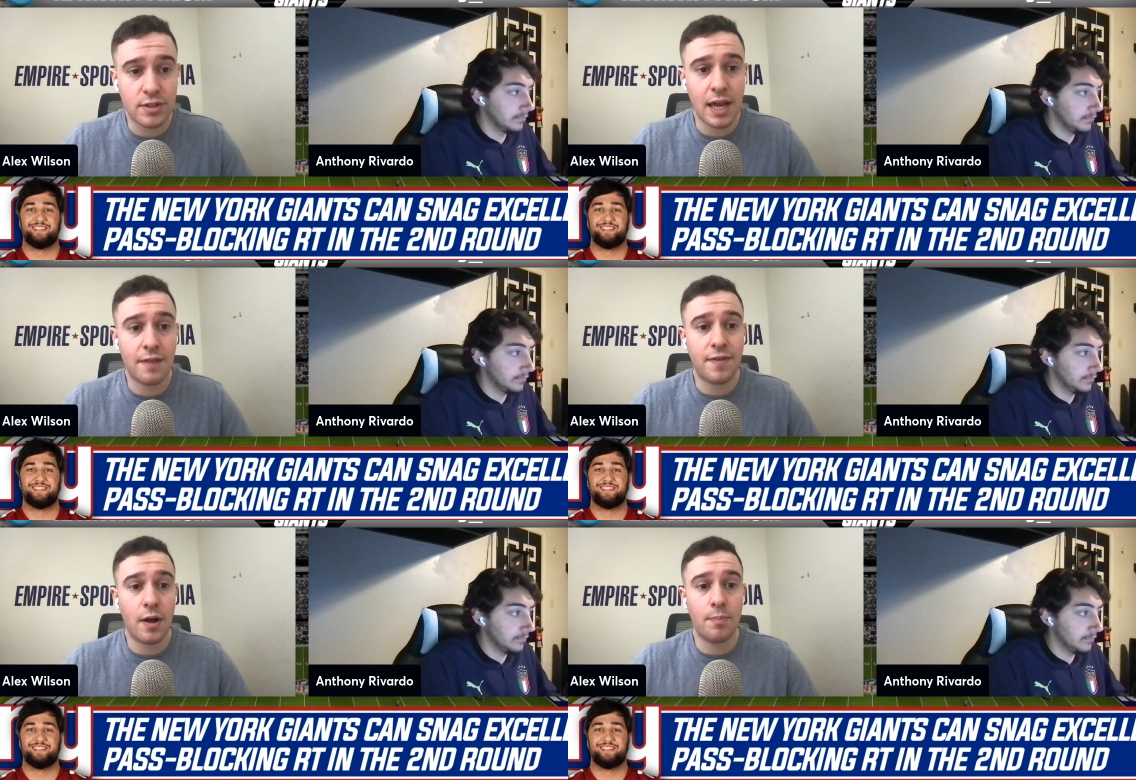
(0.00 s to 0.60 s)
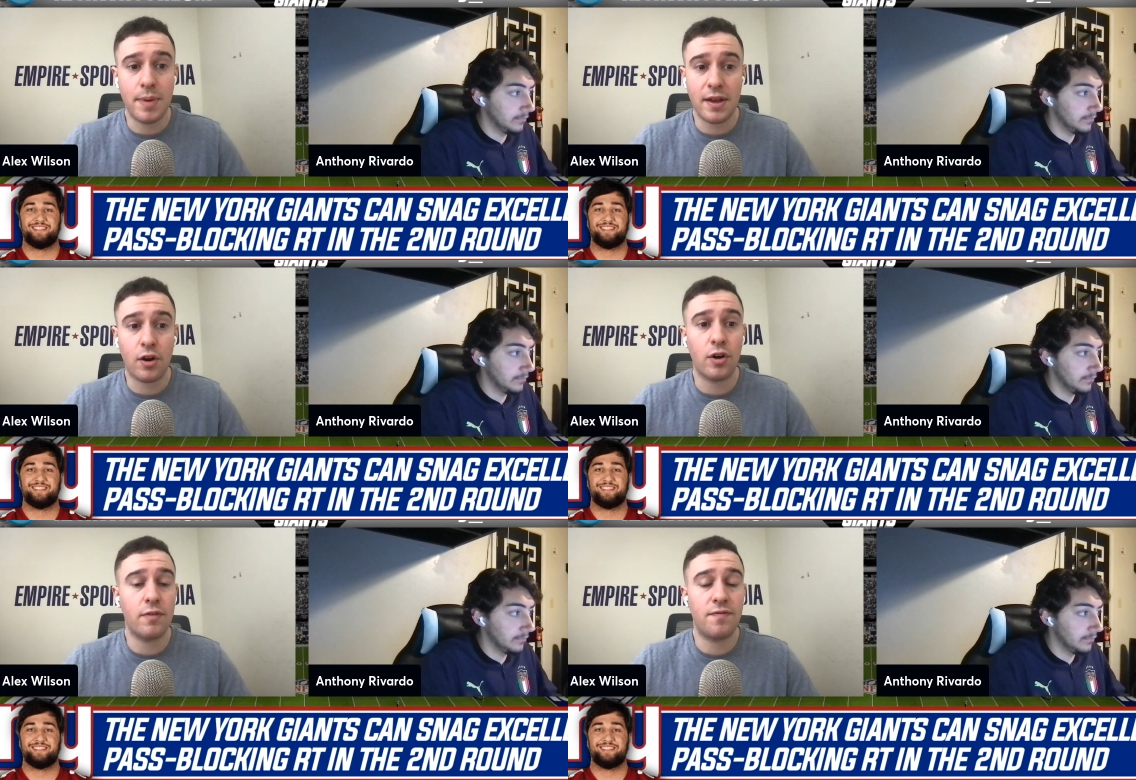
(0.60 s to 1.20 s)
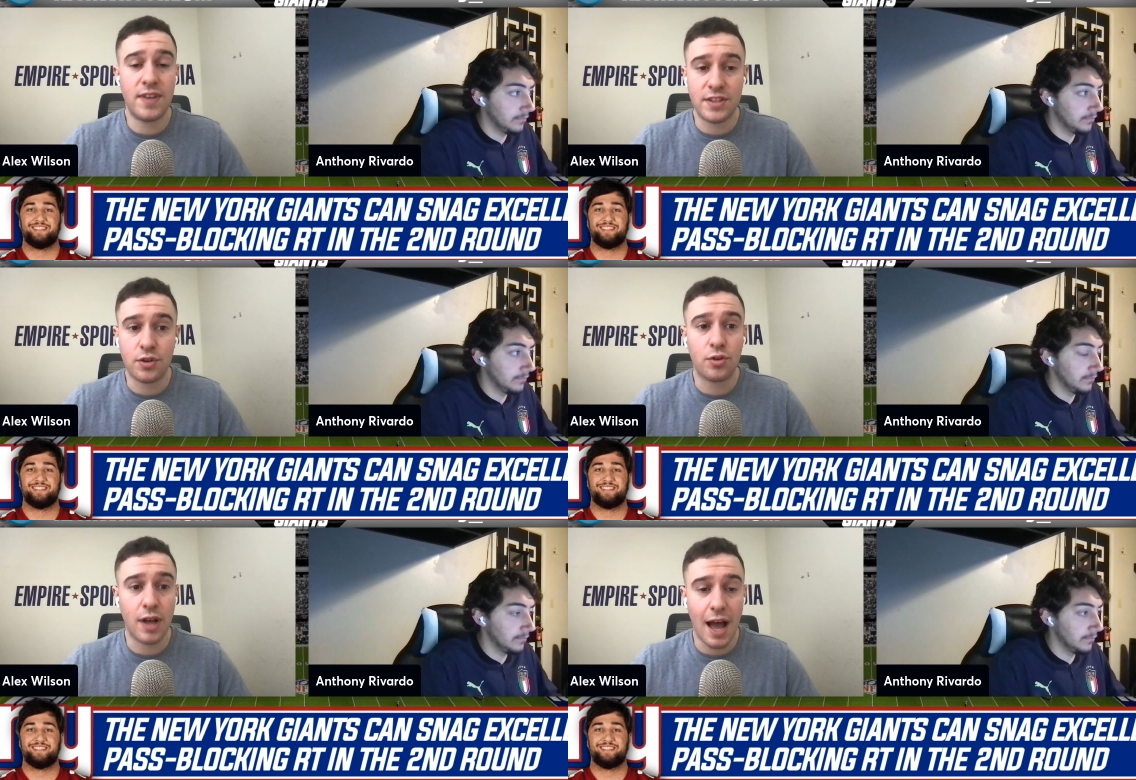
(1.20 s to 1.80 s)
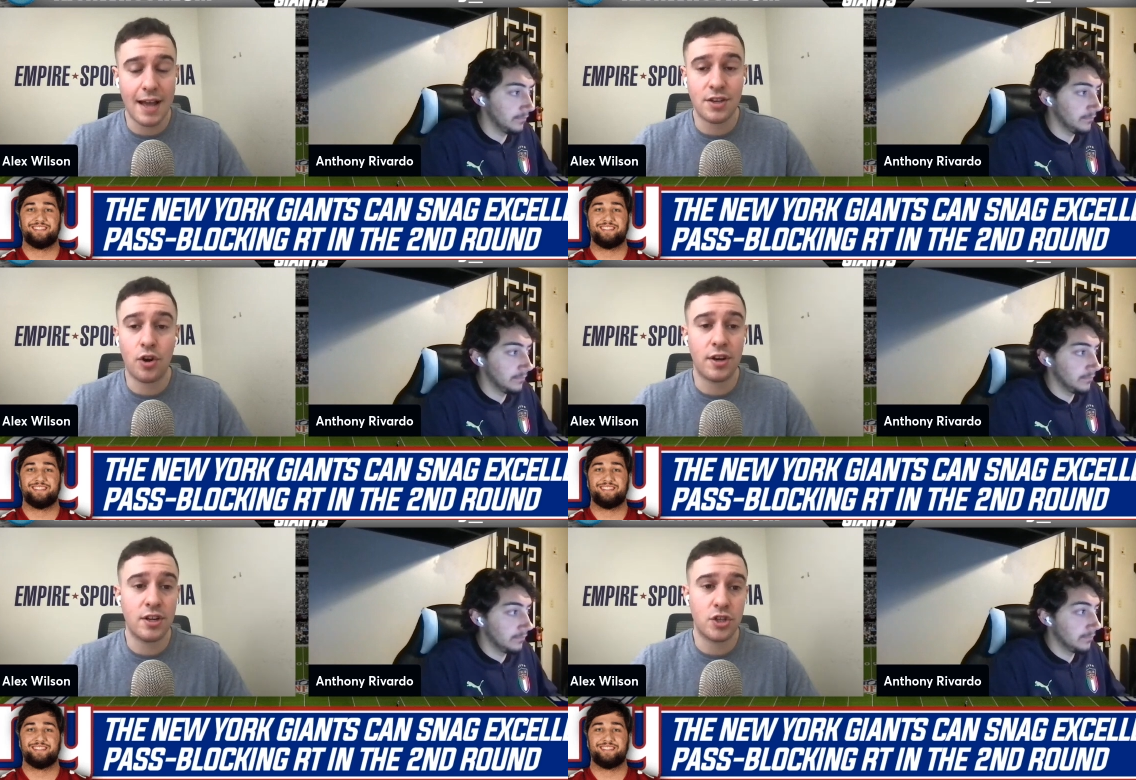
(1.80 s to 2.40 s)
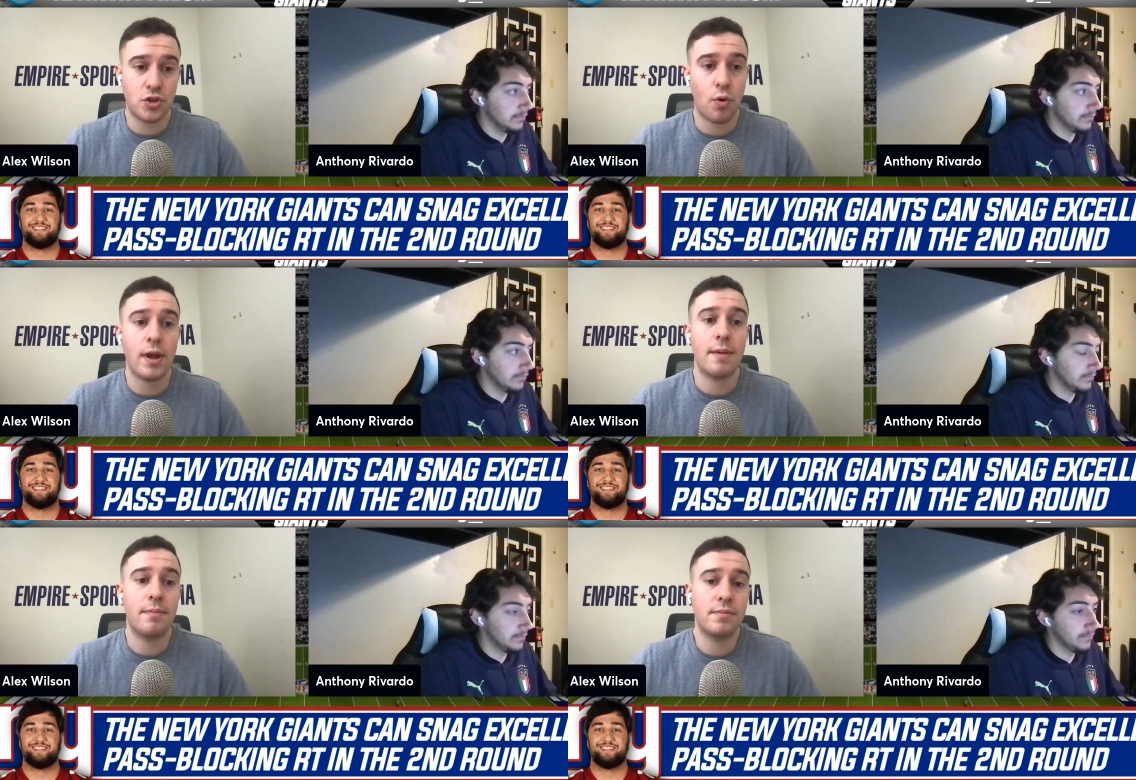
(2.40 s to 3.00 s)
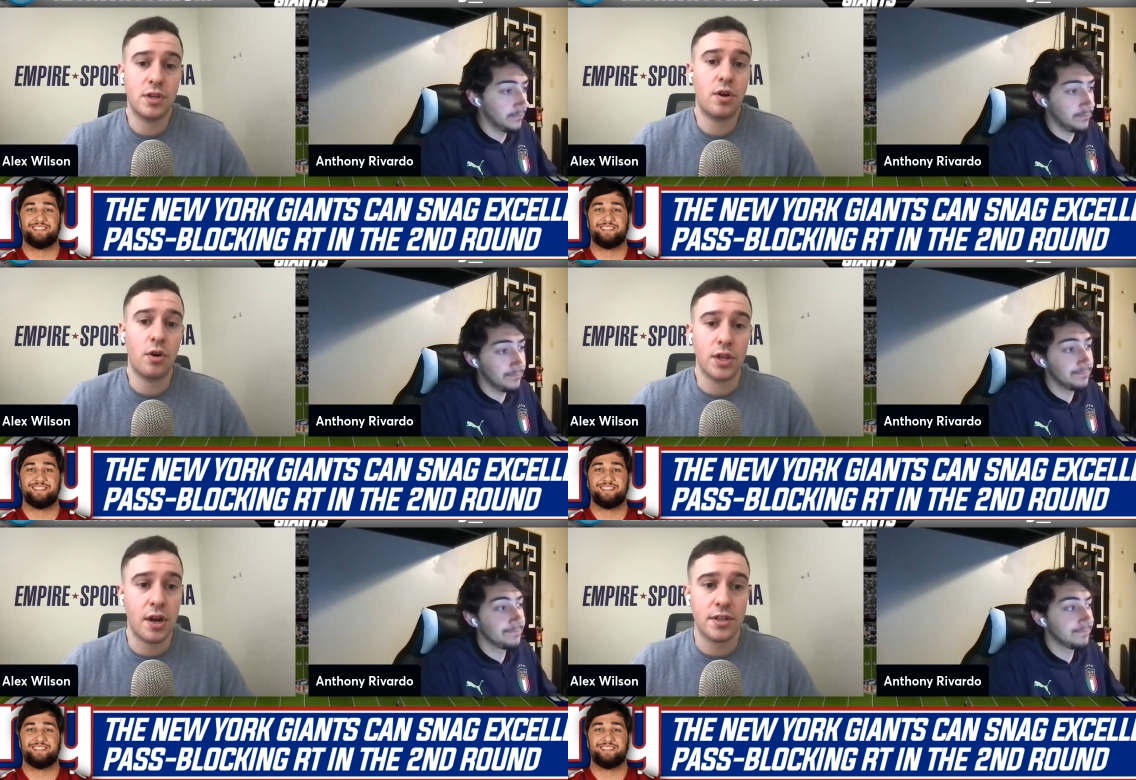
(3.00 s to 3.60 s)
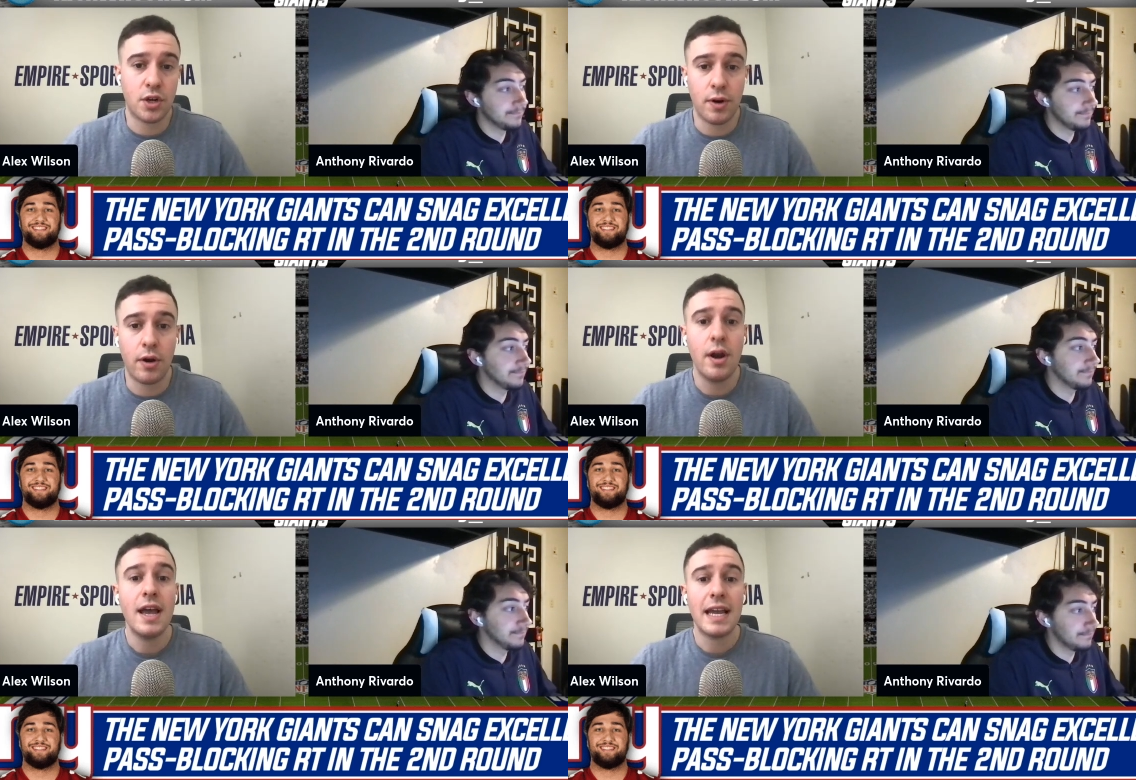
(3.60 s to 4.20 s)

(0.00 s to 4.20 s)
Speaker 1: in the NFL, bigger physical guys, are going to destroy him to early on his career.